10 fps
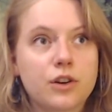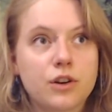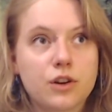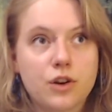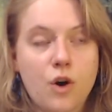
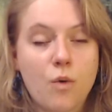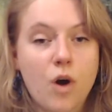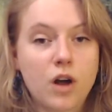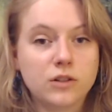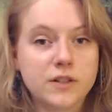
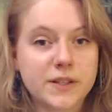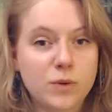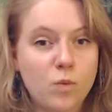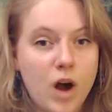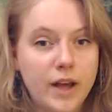coatls and
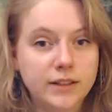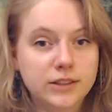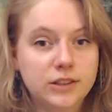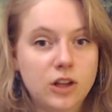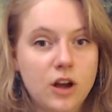wild
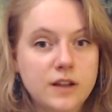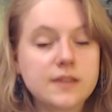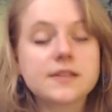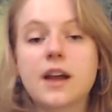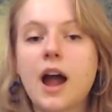
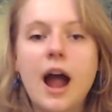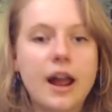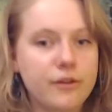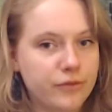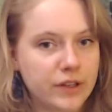claws. I
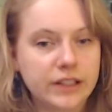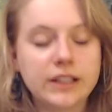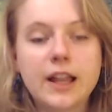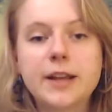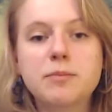really
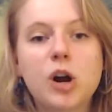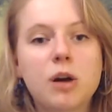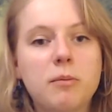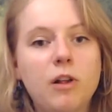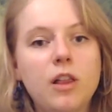like
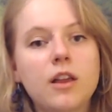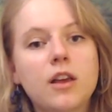purple.